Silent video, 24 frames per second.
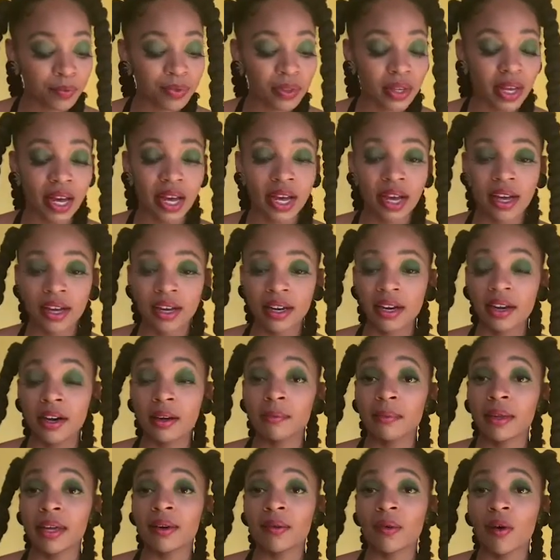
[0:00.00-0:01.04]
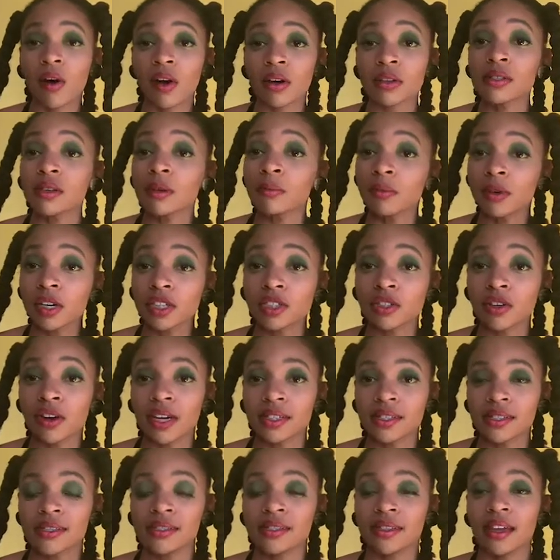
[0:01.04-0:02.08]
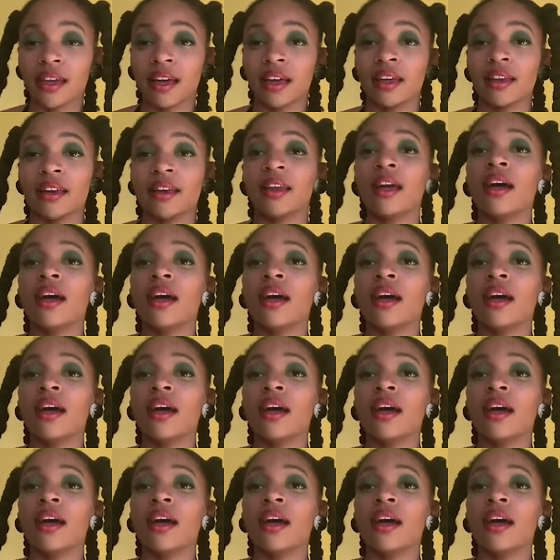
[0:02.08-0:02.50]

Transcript: and it will also moisturize the skin.